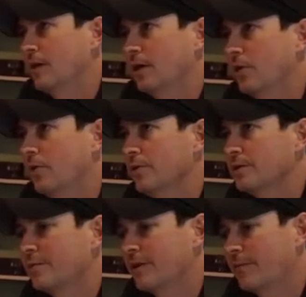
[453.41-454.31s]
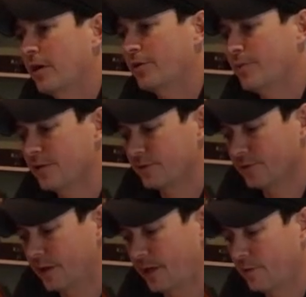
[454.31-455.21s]
a goal is something
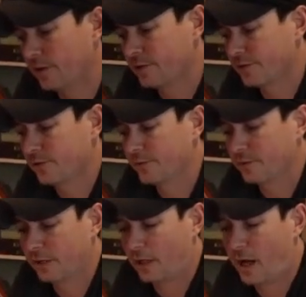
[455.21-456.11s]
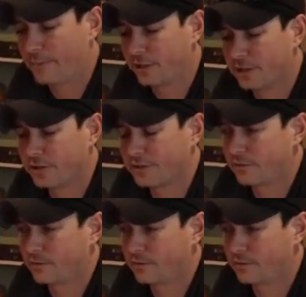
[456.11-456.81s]
monumental that I want to accomplish.